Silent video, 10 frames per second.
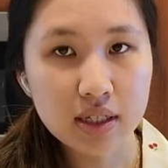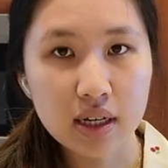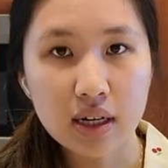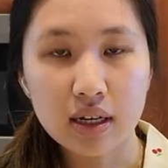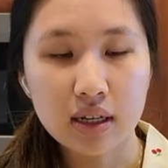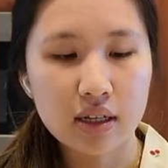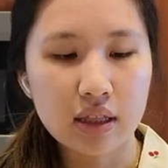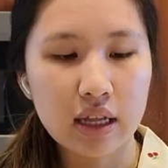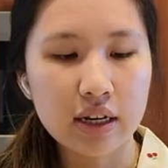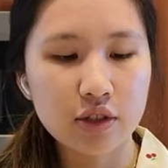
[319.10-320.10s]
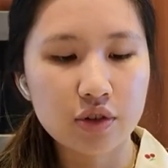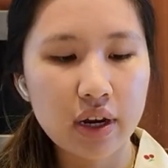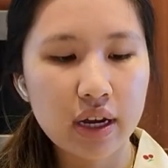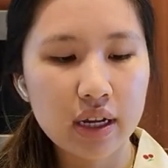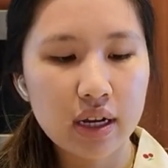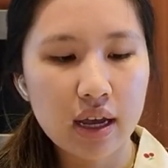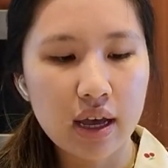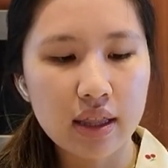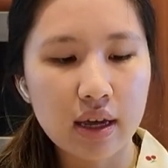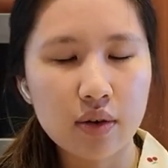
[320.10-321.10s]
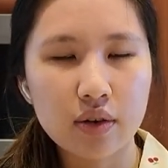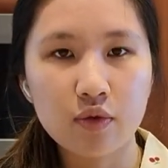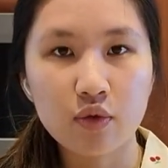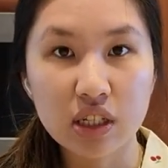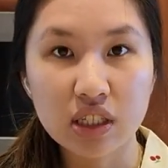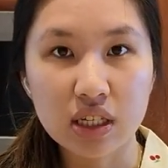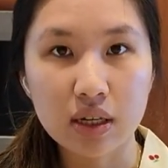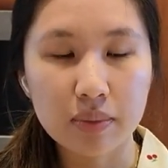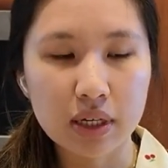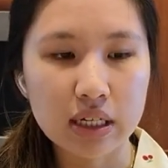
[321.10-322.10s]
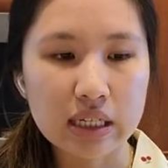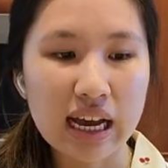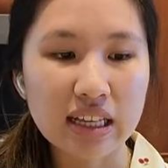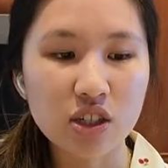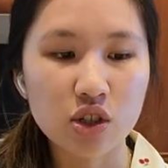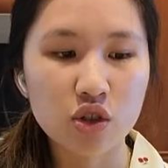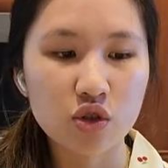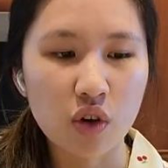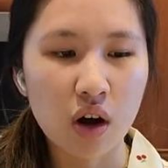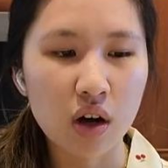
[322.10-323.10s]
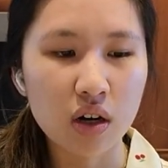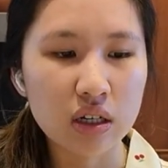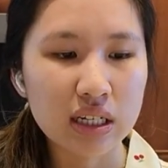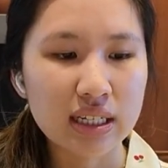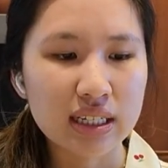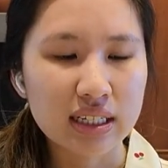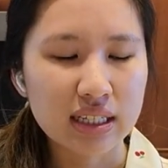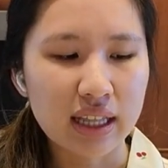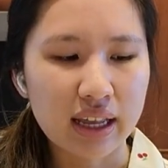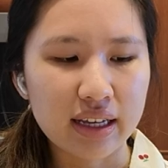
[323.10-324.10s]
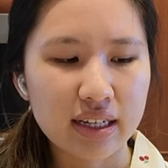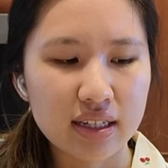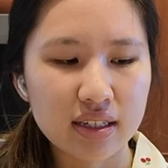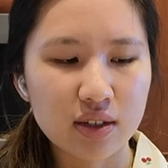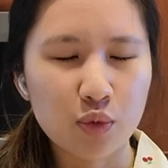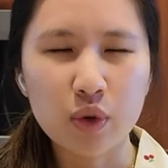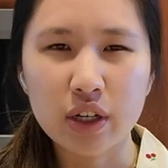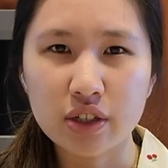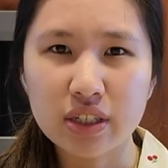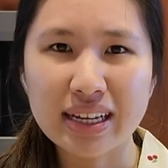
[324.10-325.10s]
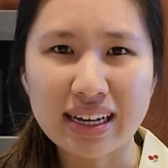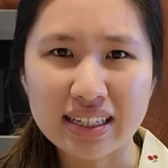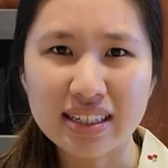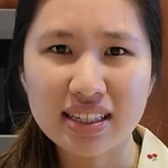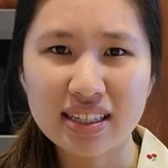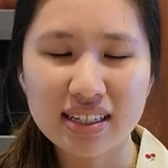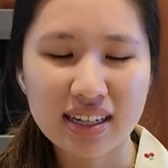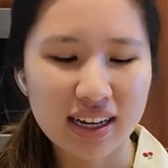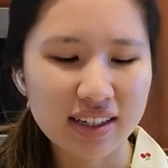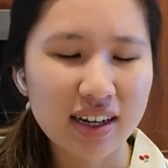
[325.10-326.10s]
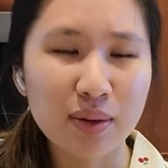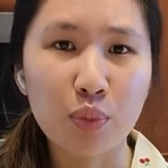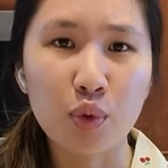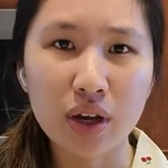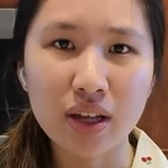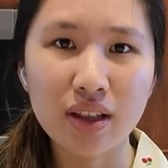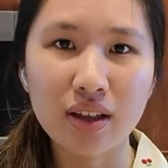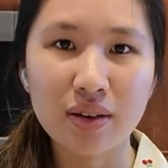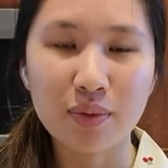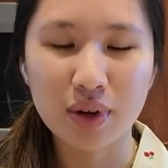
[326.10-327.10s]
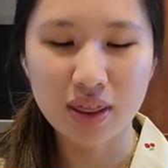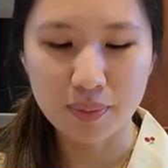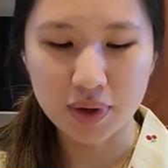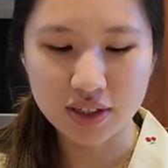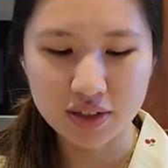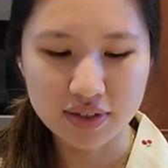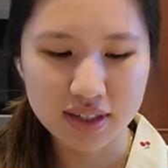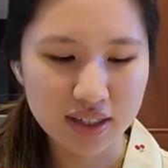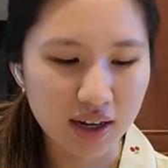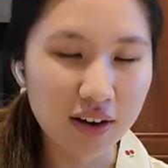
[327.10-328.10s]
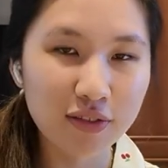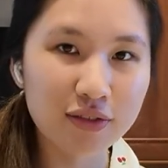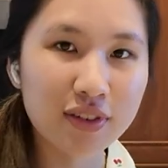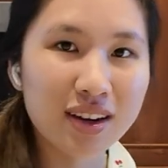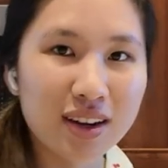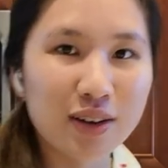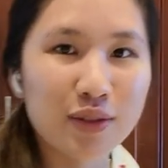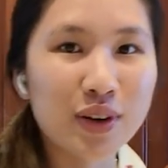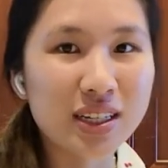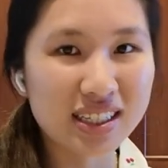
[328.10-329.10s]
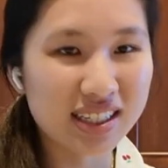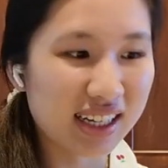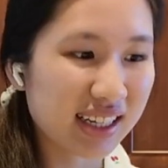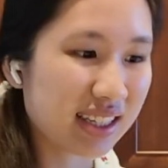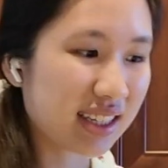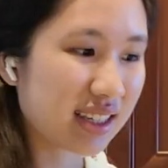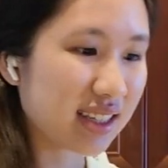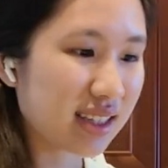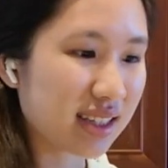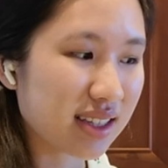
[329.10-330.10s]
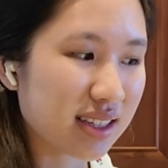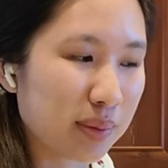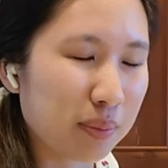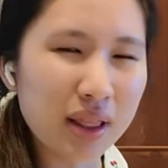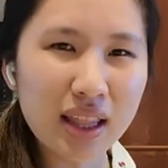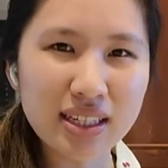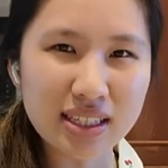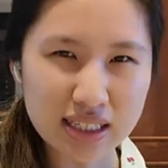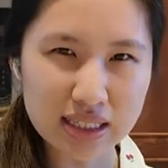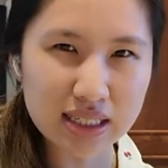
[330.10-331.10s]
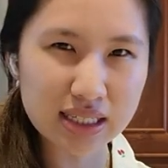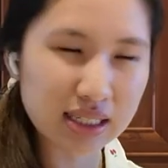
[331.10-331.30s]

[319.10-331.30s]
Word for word: gonna let it drain and then rinse it because it has a strong, like, weird taste. And you gotta boil it with a bunch of stuff for it to taste pleasant.